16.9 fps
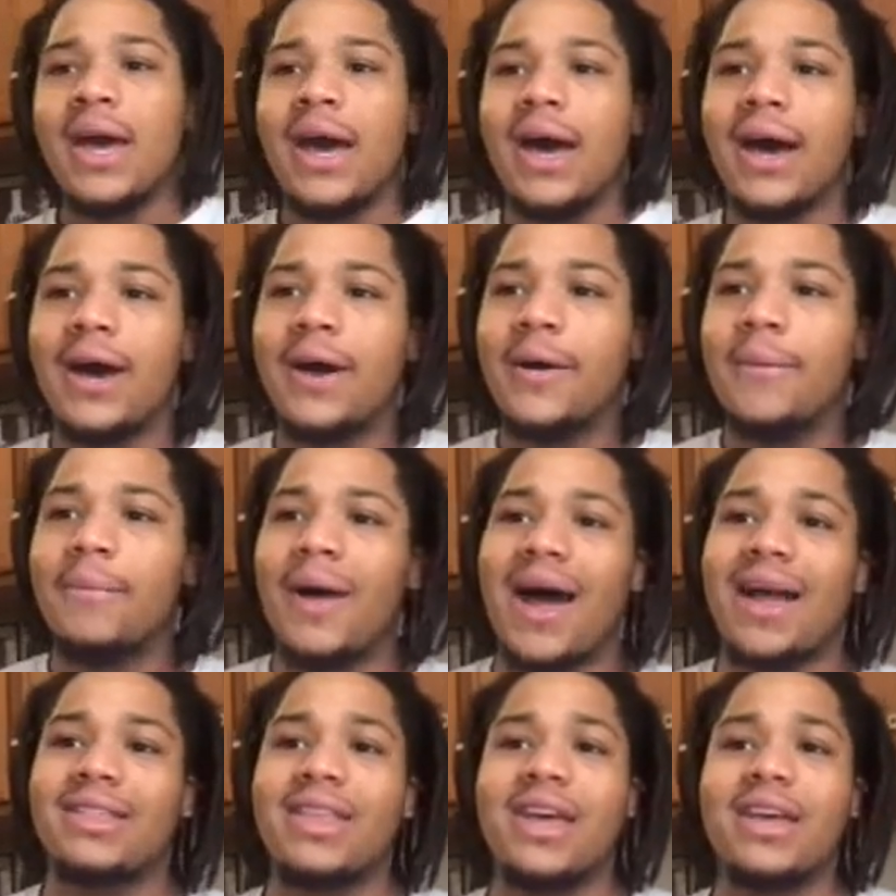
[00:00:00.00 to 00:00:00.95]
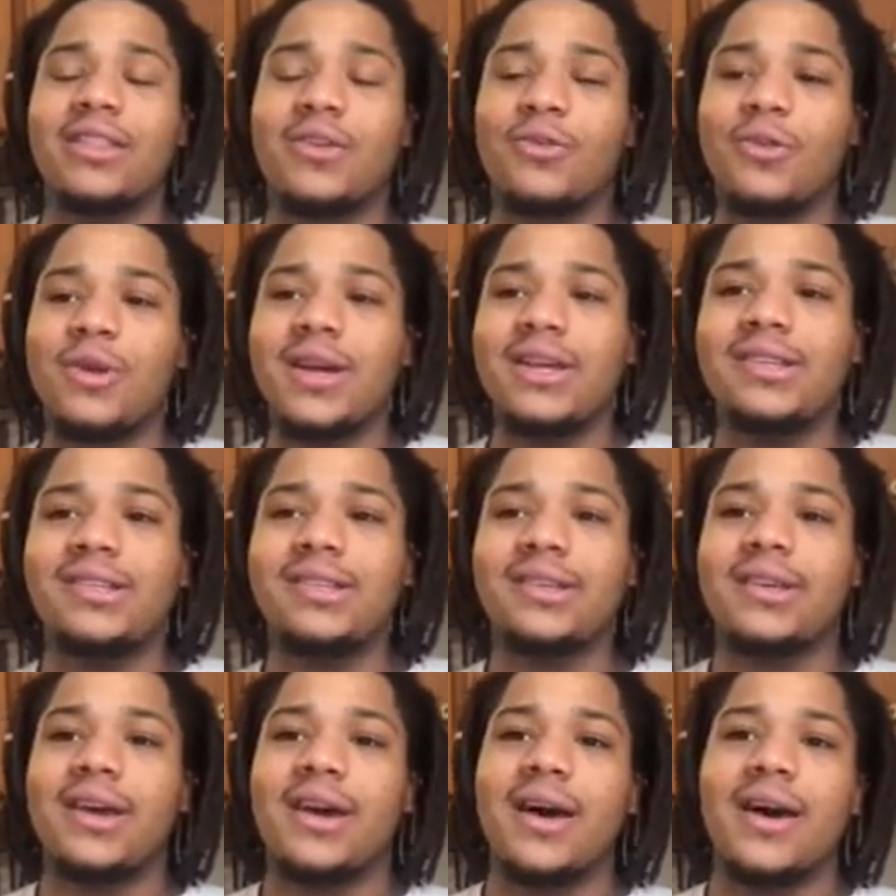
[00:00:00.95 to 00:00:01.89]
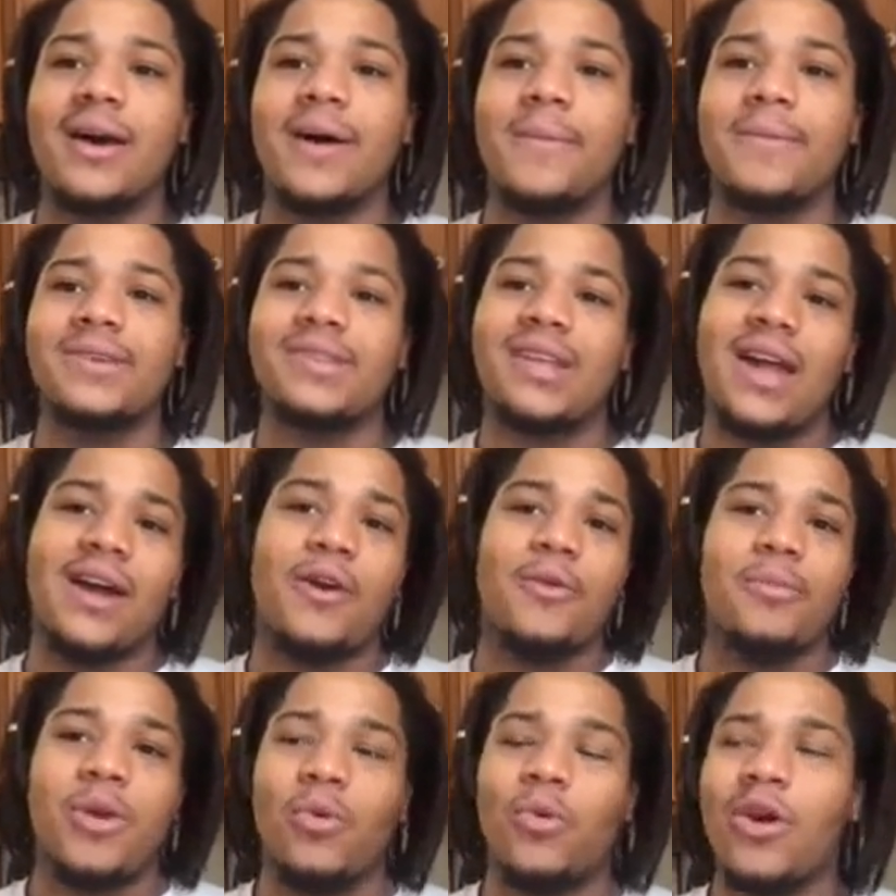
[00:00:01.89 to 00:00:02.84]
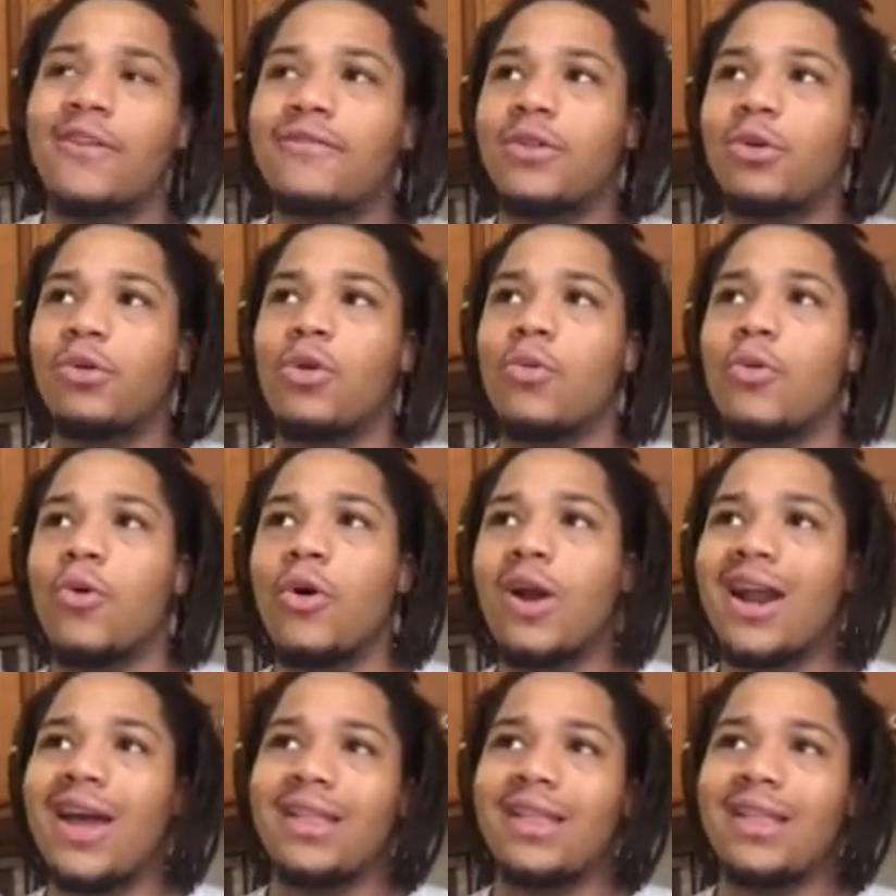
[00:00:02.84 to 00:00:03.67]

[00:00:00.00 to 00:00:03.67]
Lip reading: I think the risk is not going to be worth the reward.